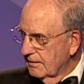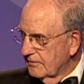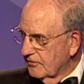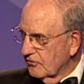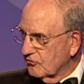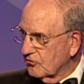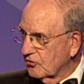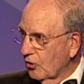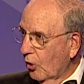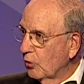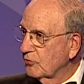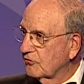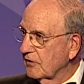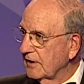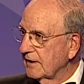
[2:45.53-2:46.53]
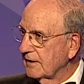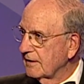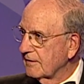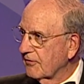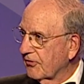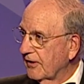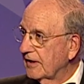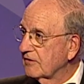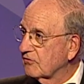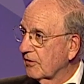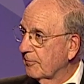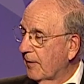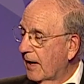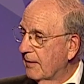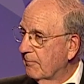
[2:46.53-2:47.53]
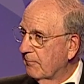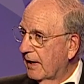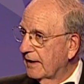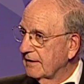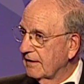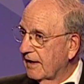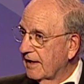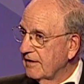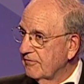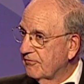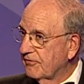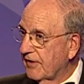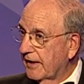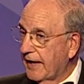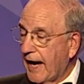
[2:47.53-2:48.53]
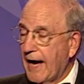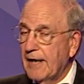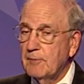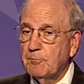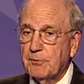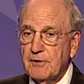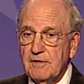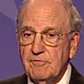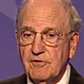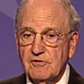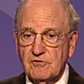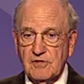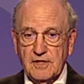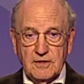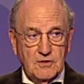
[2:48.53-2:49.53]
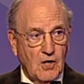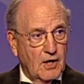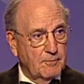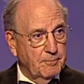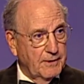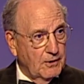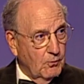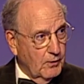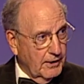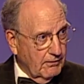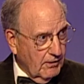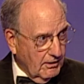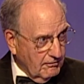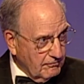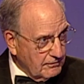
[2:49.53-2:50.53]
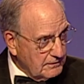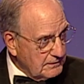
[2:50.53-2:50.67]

disclosing things about my life that I previously had not been aware of.